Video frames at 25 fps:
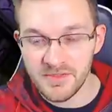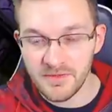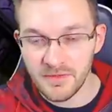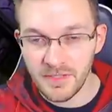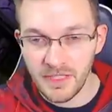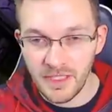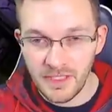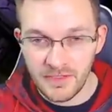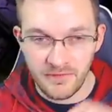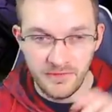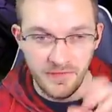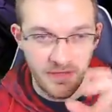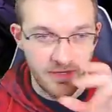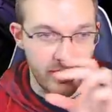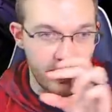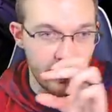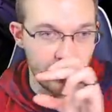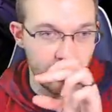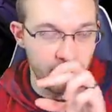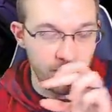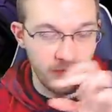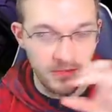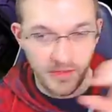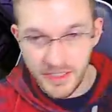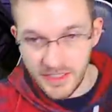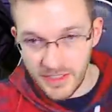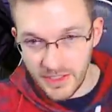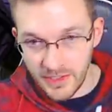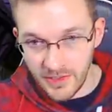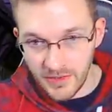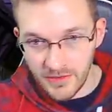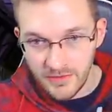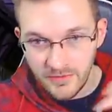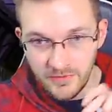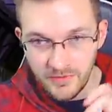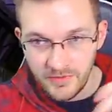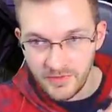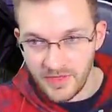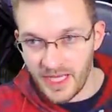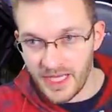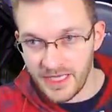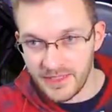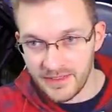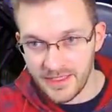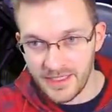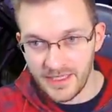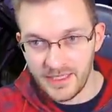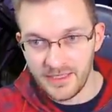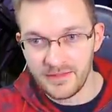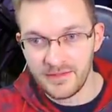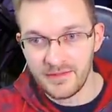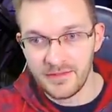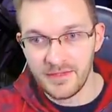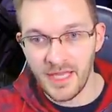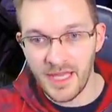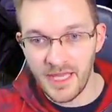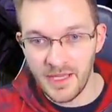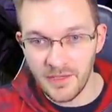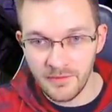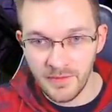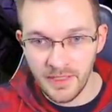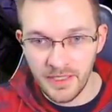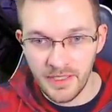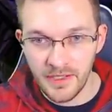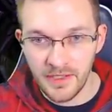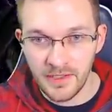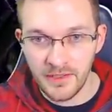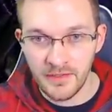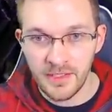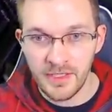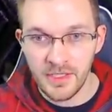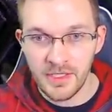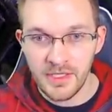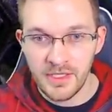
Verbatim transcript: it's very linear, flat kind of style right here.